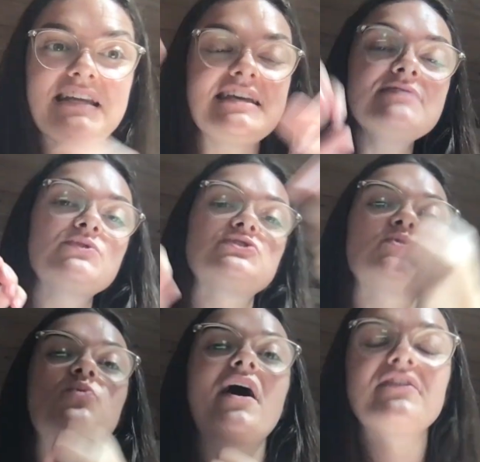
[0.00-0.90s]
He was the
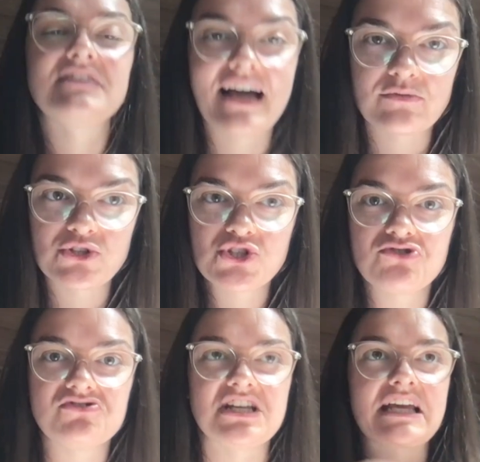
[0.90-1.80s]
one that was
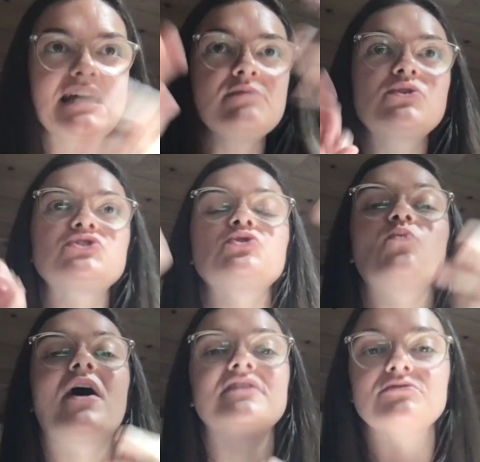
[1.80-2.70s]
choosing. He was the
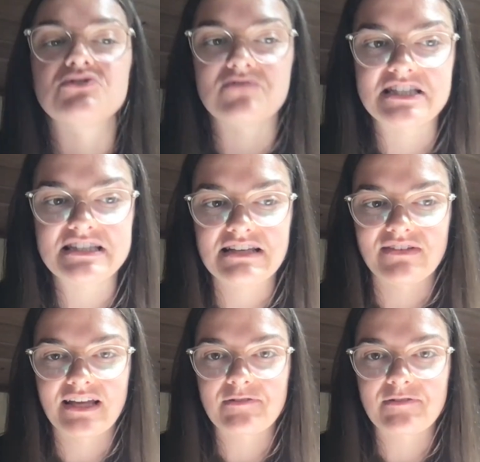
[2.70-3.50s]
one that was receiving.